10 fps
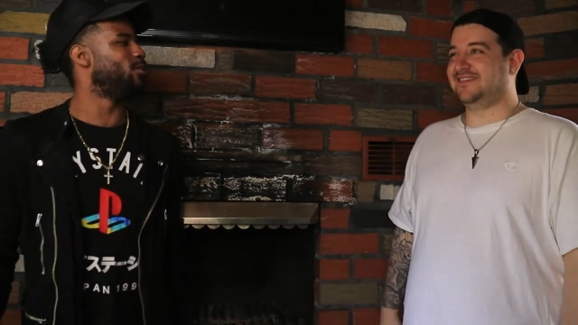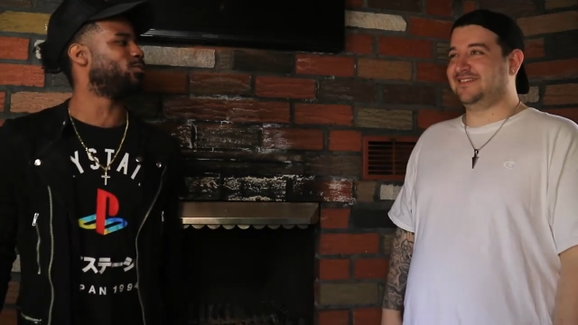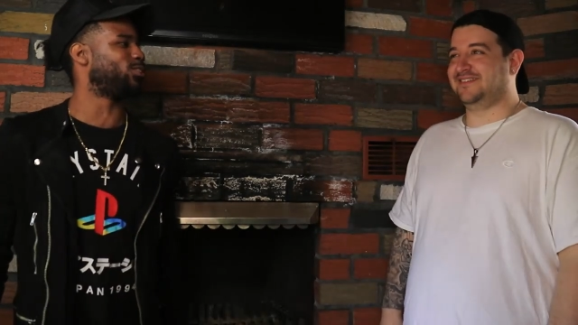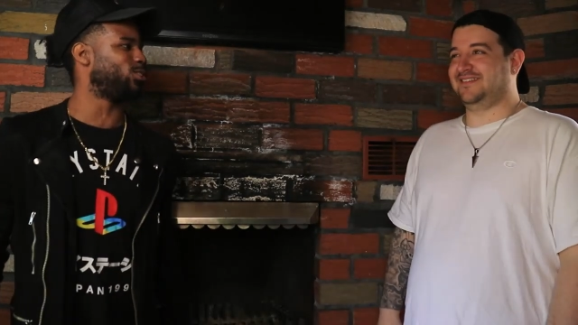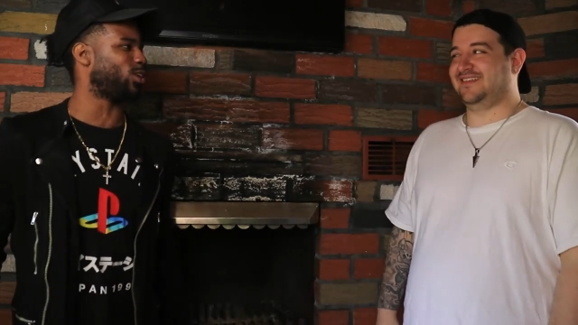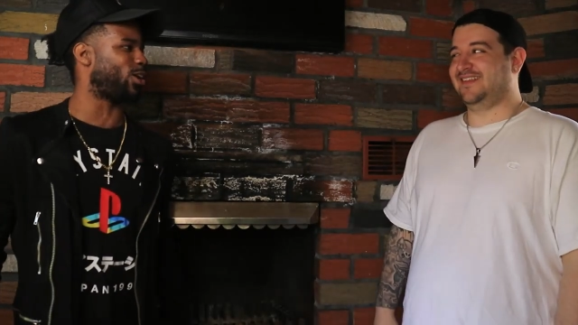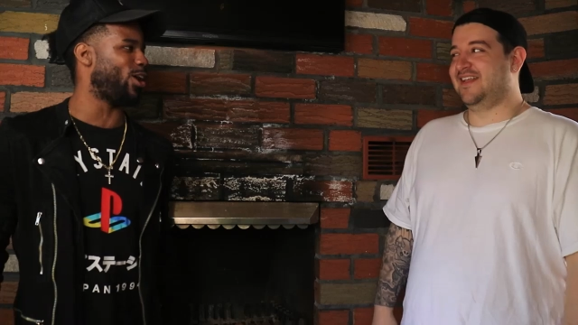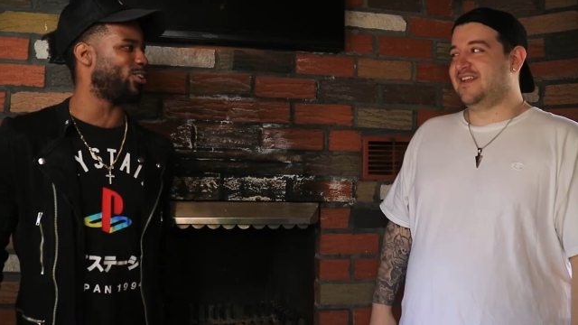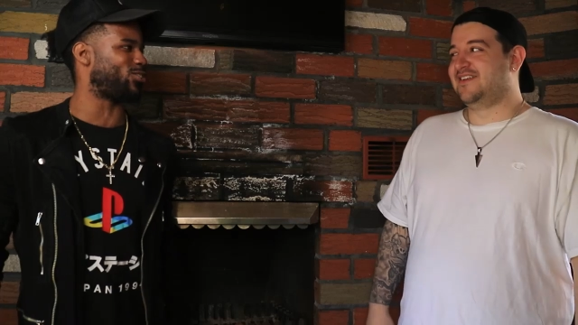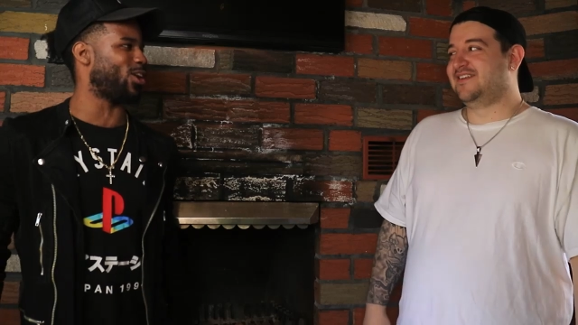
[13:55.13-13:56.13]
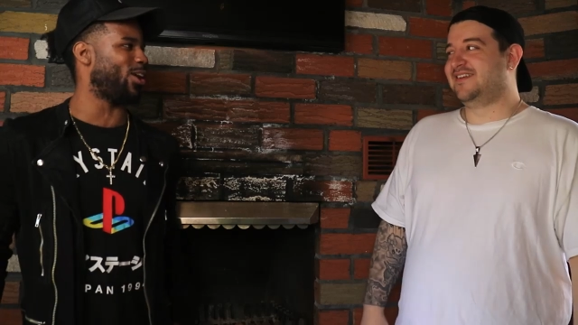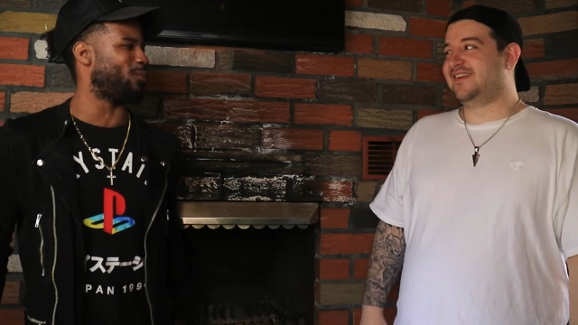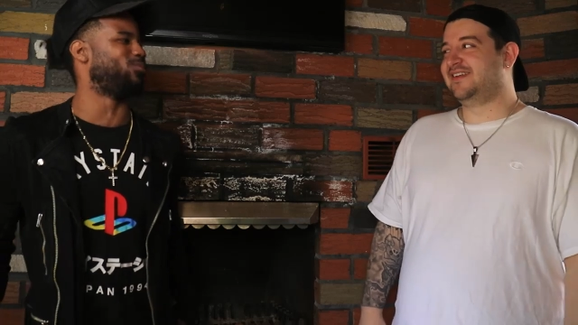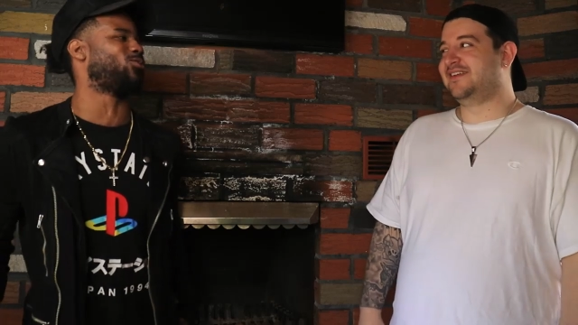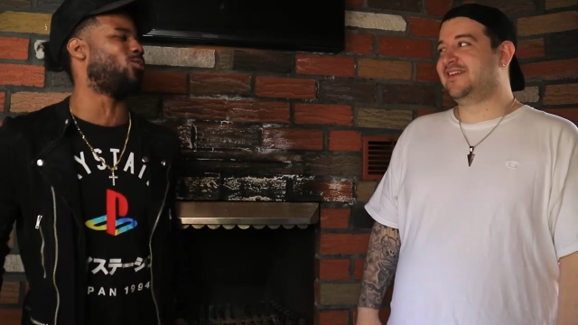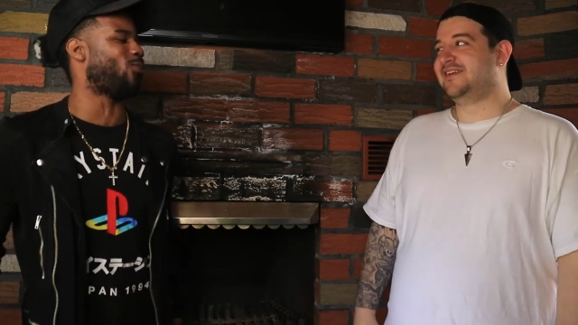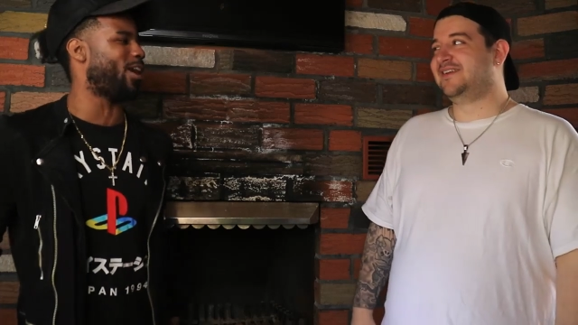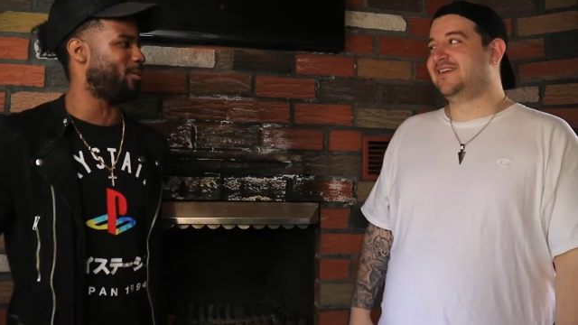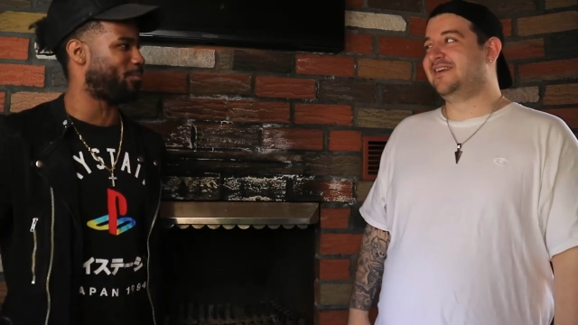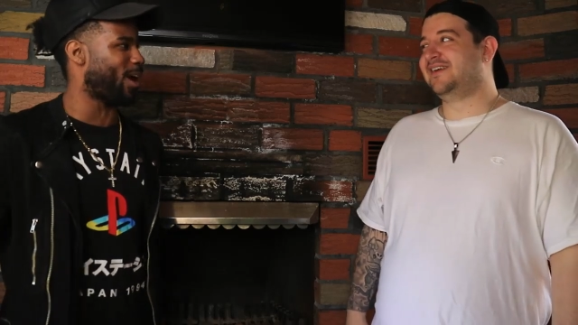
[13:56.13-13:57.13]
Speaker 1: He was like, since I can't say it, I'm just gonna
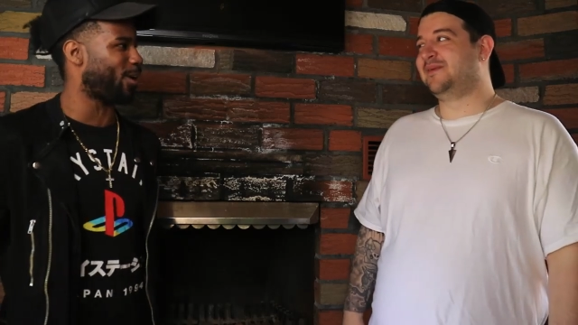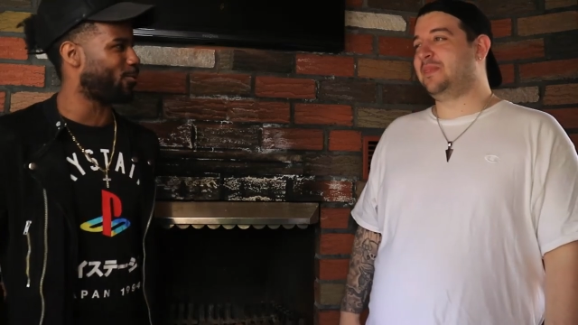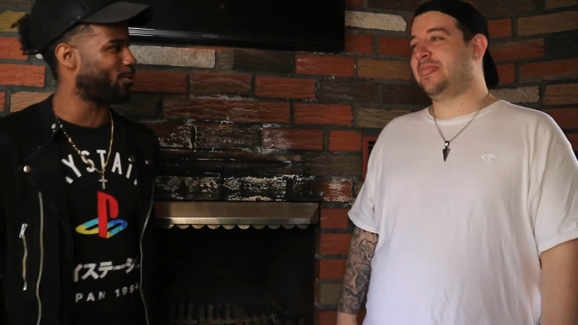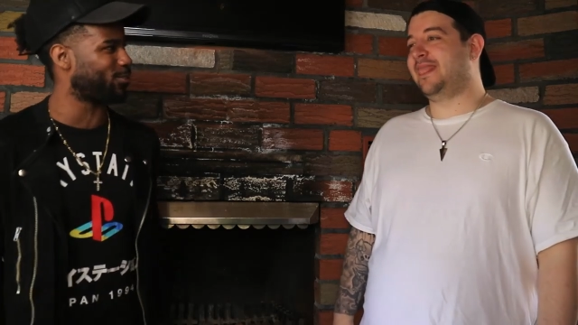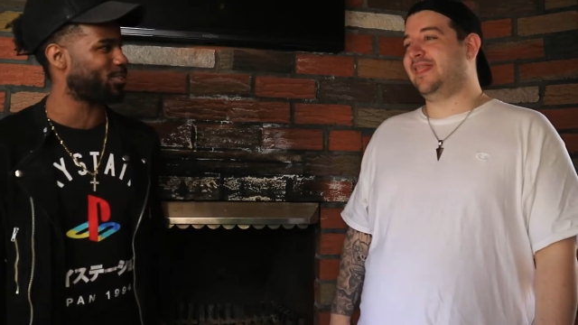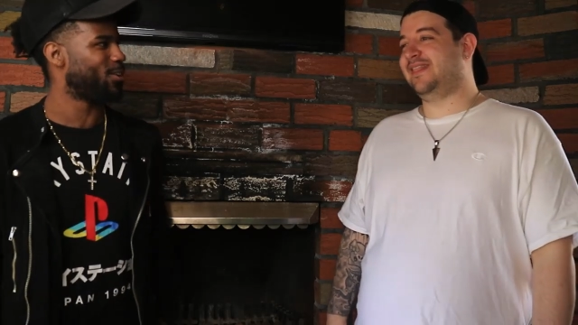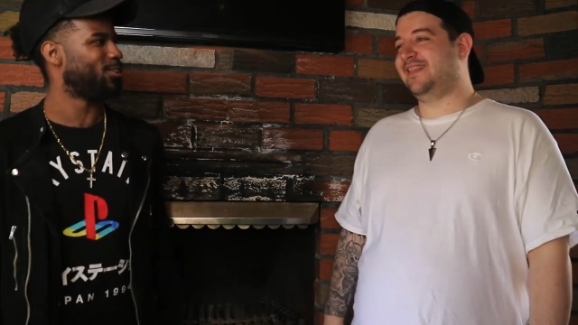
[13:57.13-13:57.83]
write it backwards.